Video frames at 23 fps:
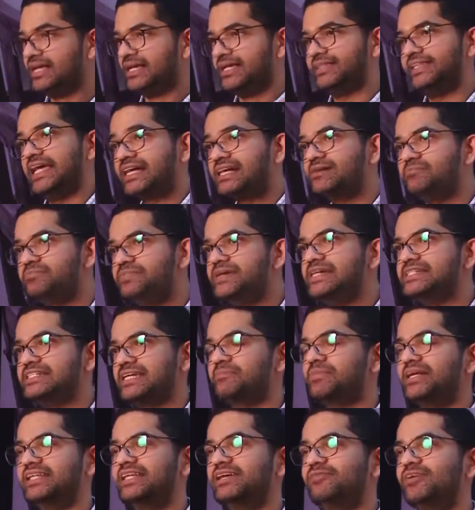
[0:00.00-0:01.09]
They're
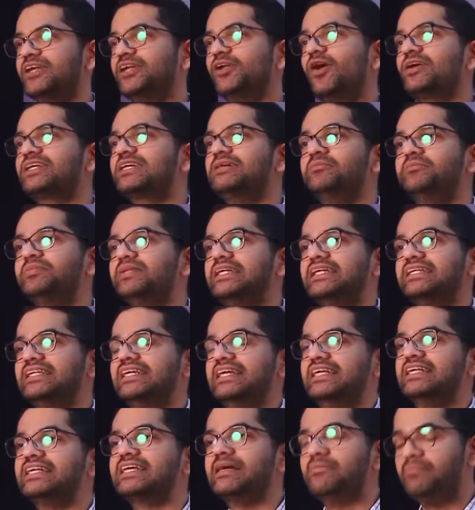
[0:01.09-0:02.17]
competing, but they were not
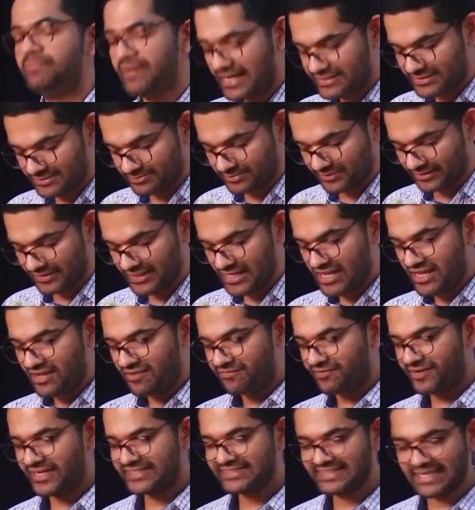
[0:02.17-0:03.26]
completely incompatible.
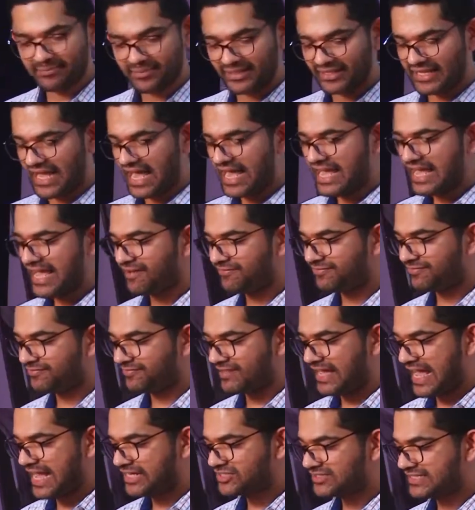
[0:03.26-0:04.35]
For example, I
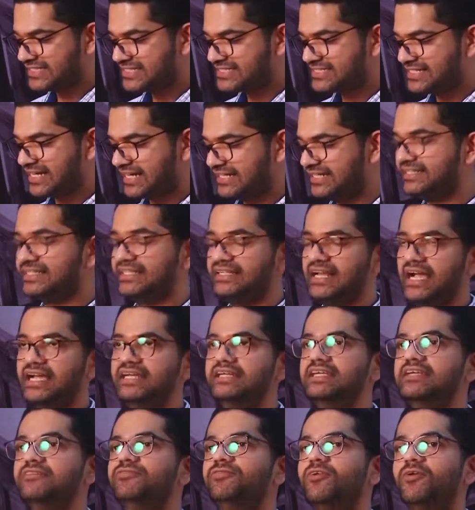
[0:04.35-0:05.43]
have actually studied the
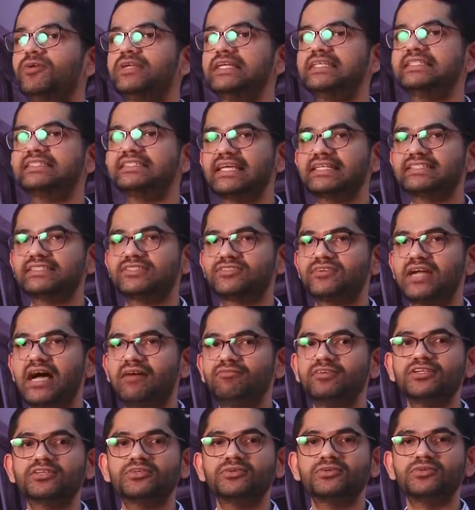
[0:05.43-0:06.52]
1946
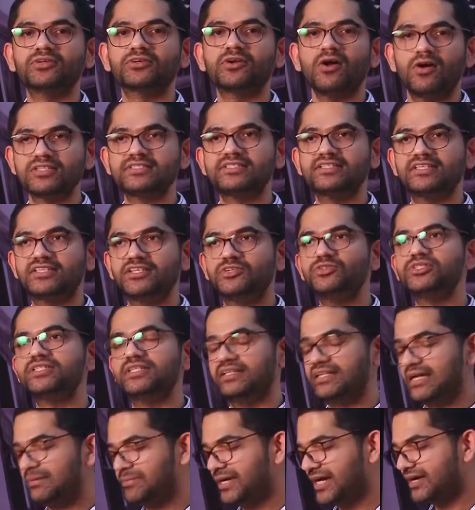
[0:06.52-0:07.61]
Travancore
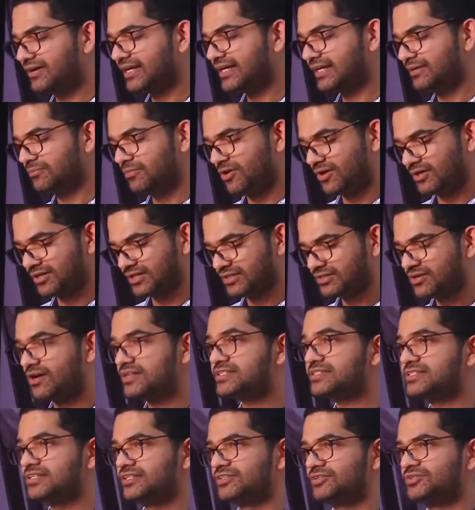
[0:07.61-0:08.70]
Constitution, American model
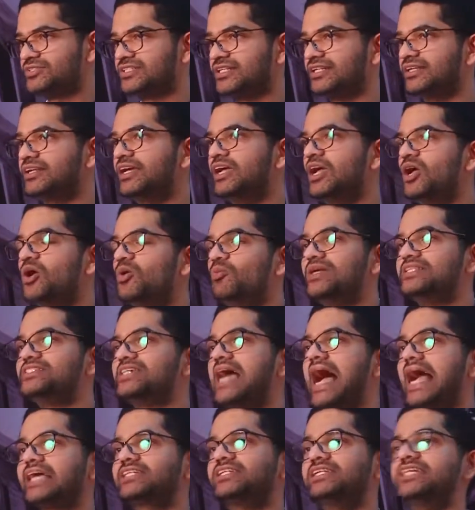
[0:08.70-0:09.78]
constitution, which
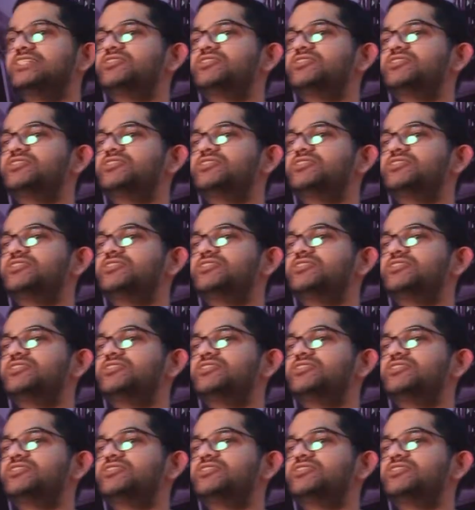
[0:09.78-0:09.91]
actually